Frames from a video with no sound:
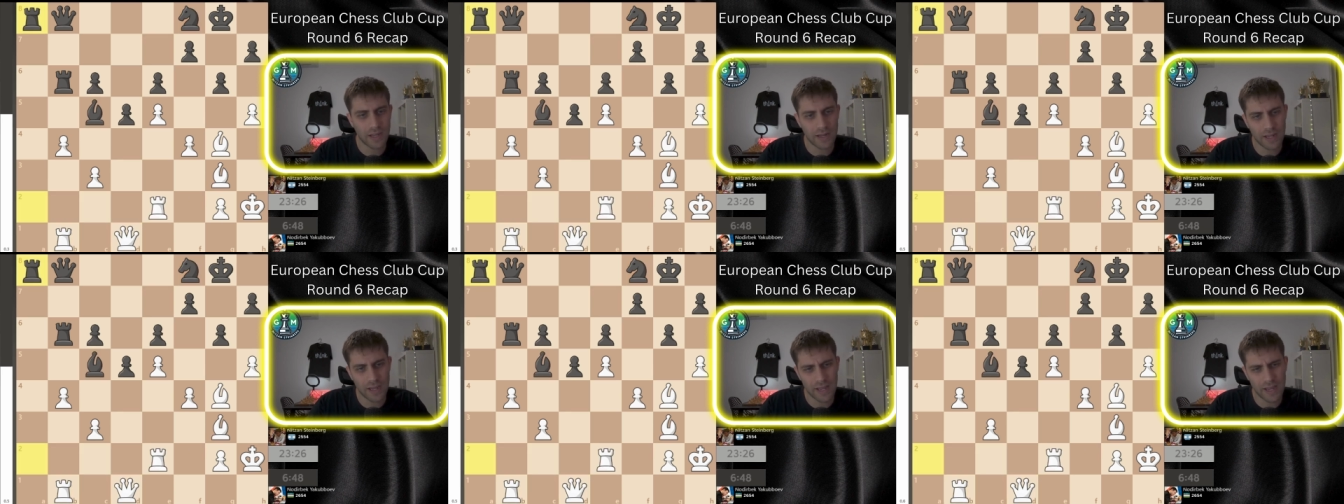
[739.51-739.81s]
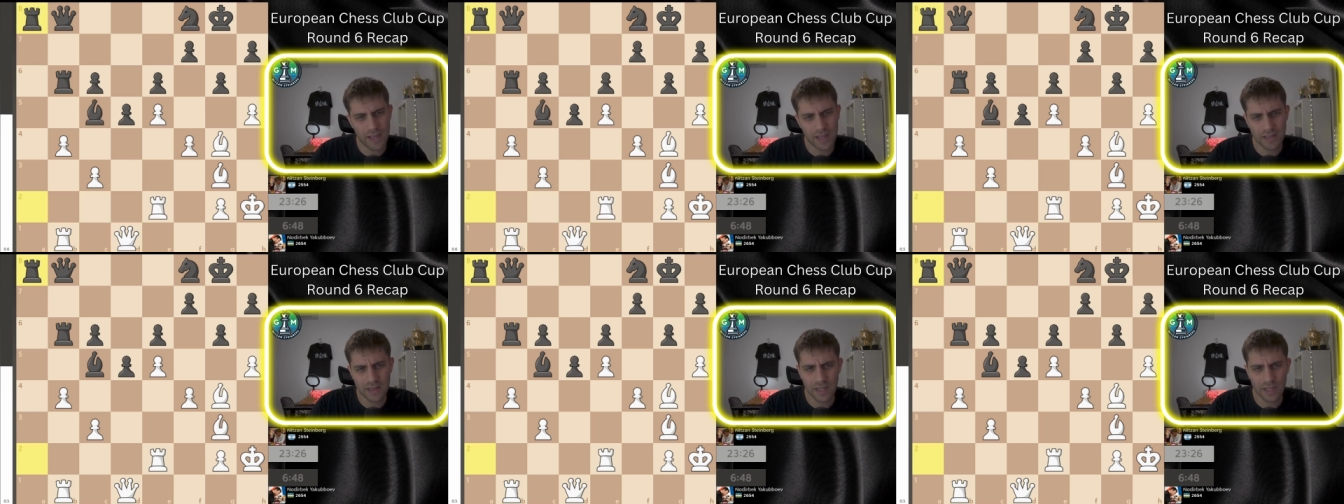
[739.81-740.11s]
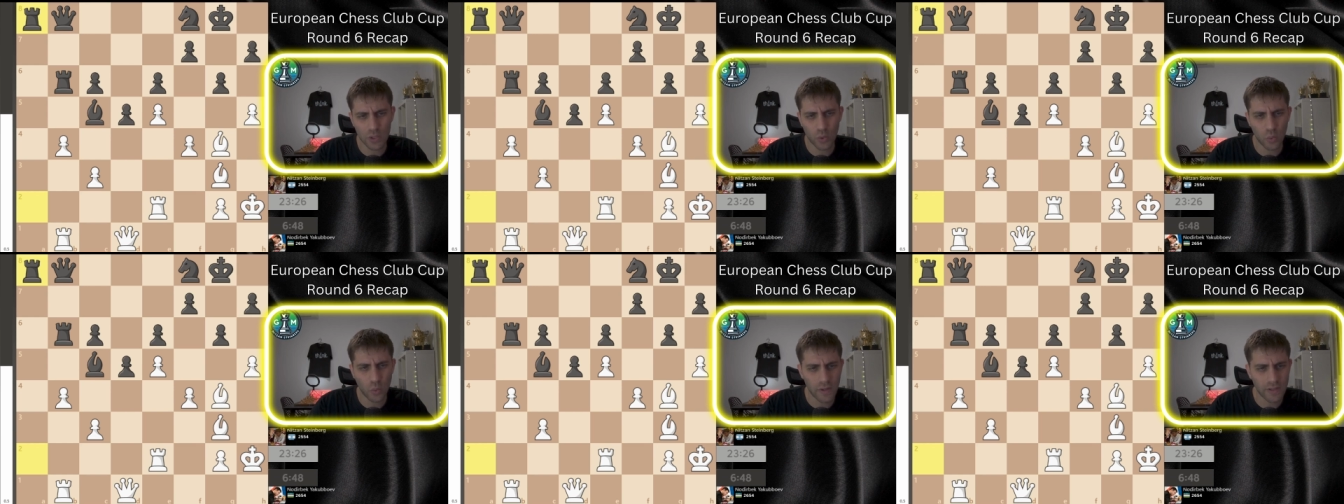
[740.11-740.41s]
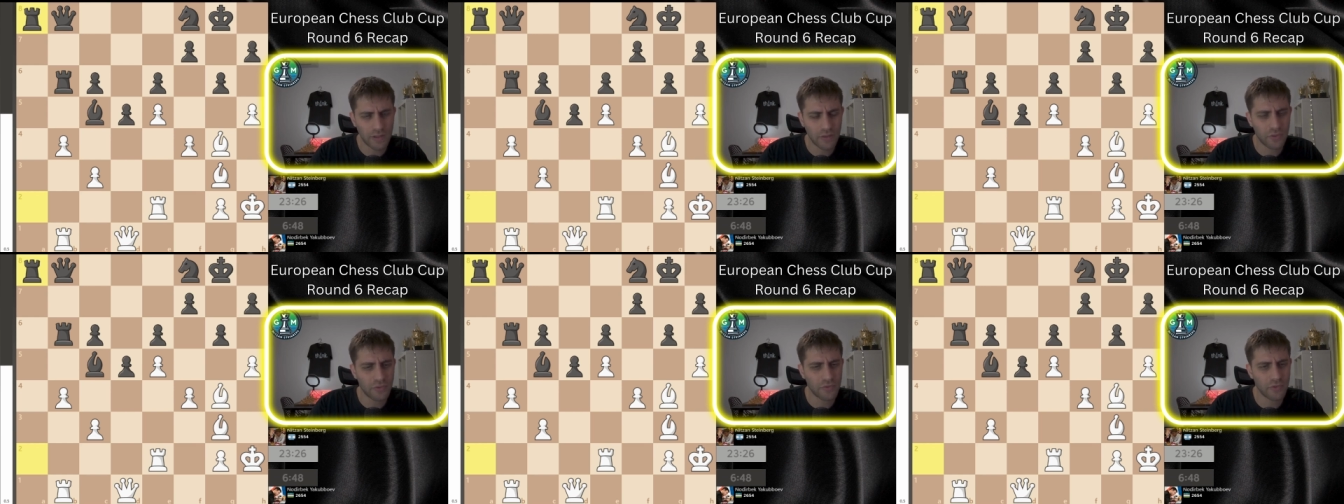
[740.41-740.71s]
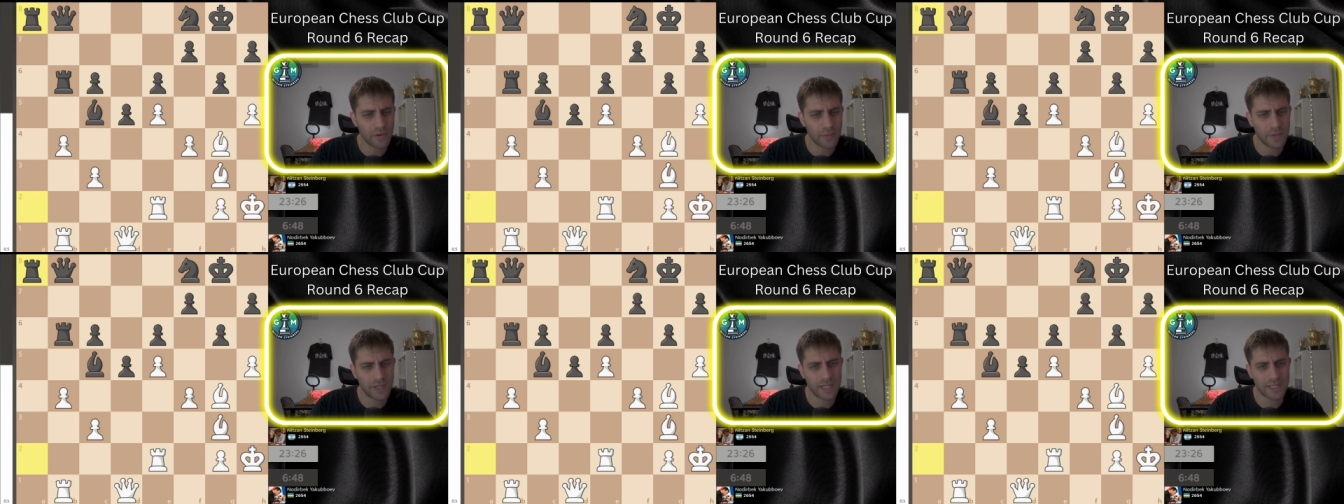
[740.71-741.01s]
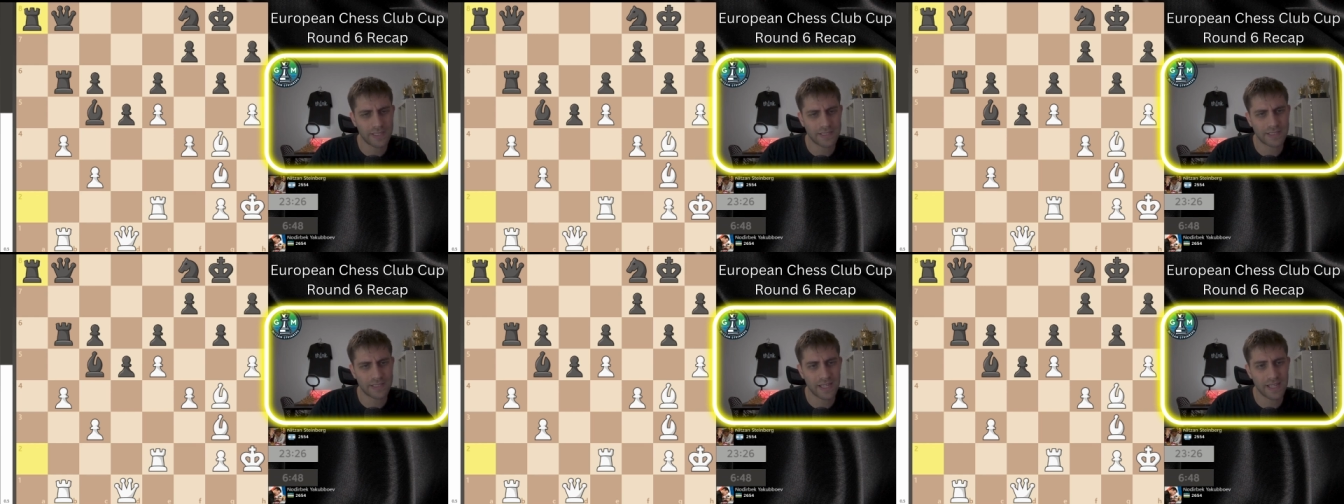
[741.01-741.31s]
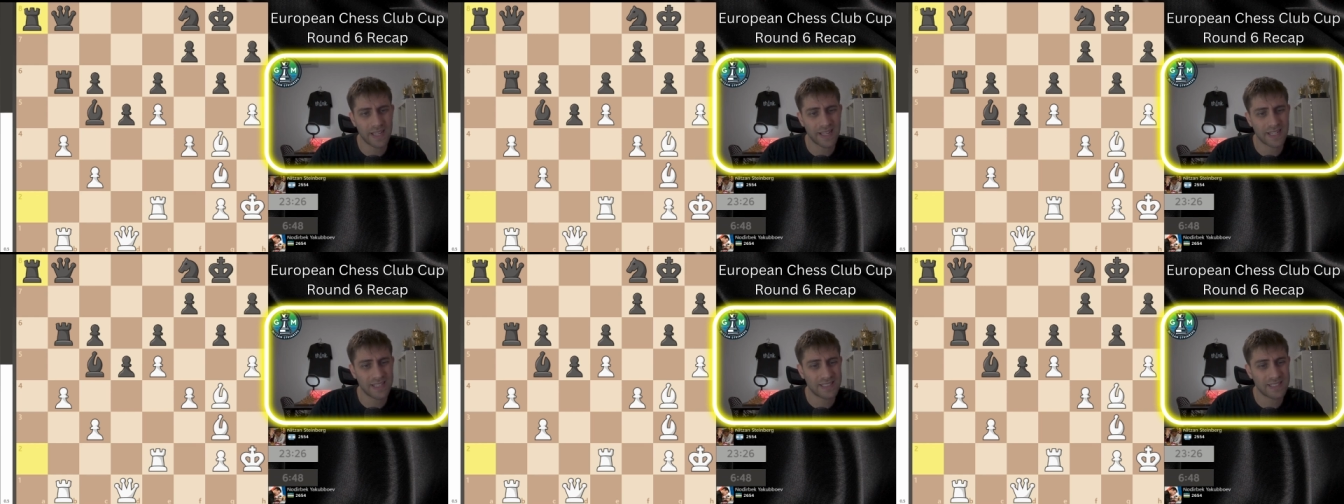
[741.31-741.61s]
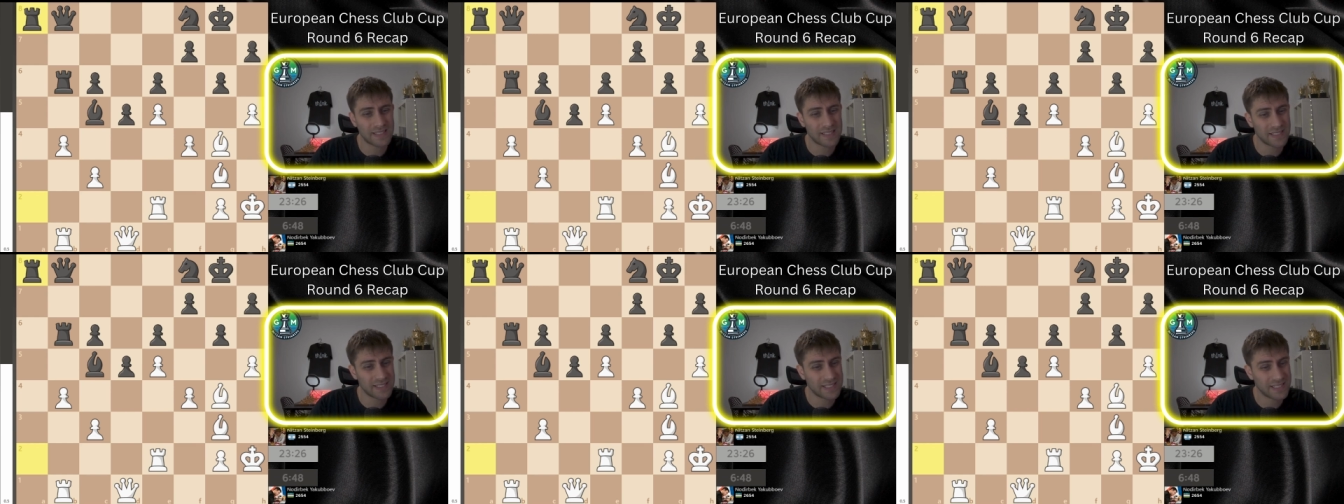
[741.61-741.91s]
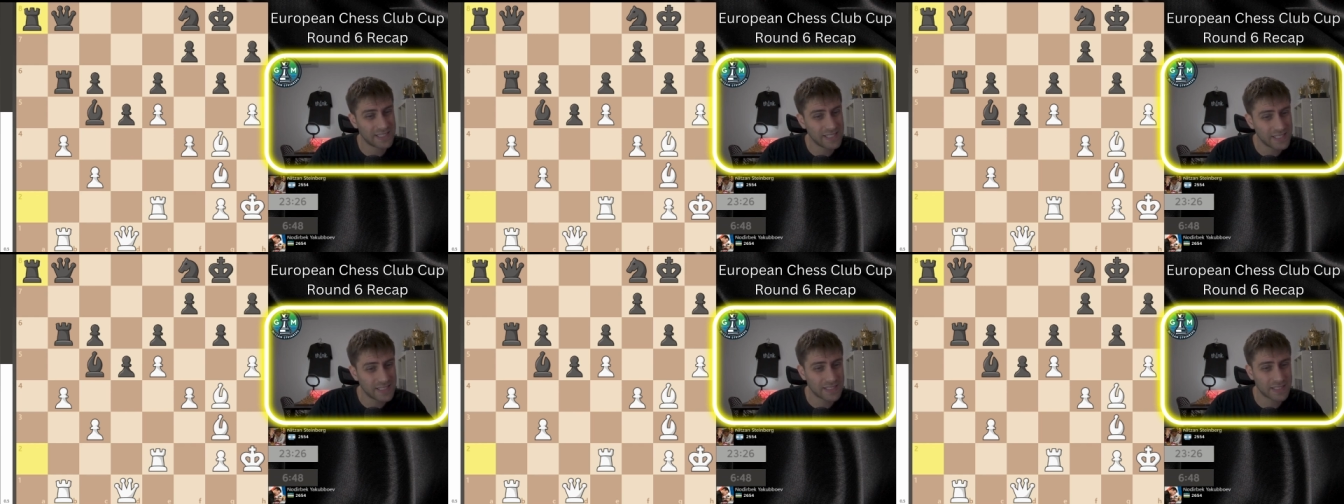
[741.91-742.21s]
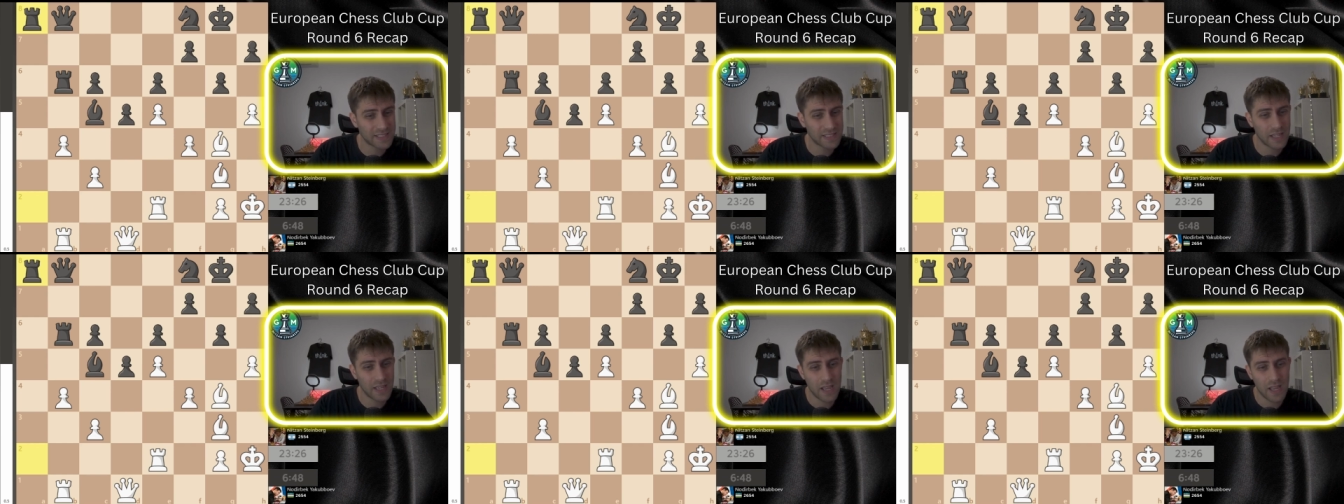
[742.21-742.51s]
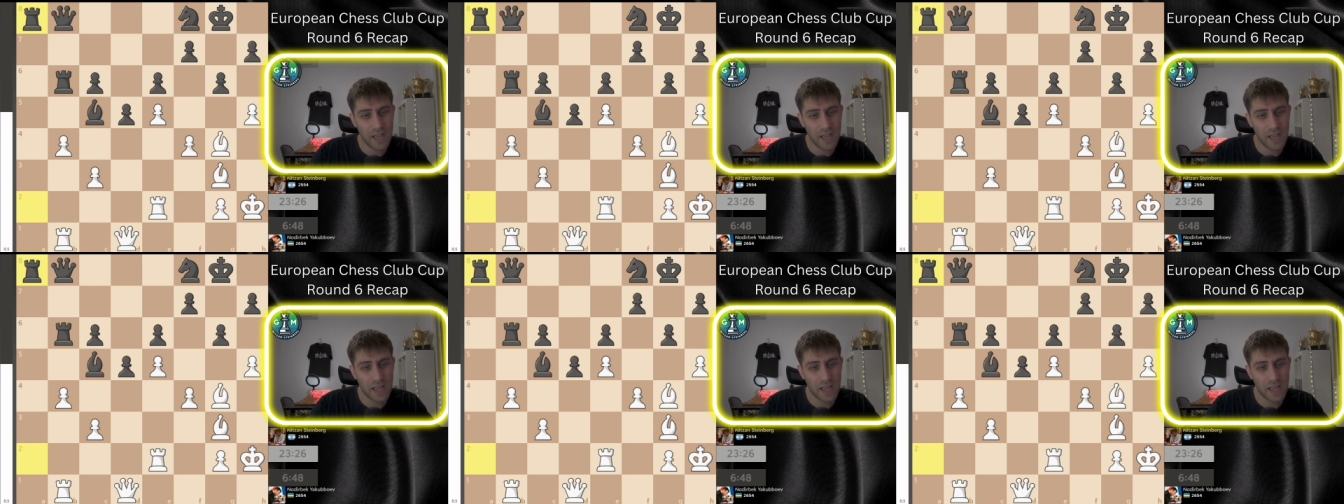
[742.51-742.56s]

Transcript: and i had like 23 minutes against 6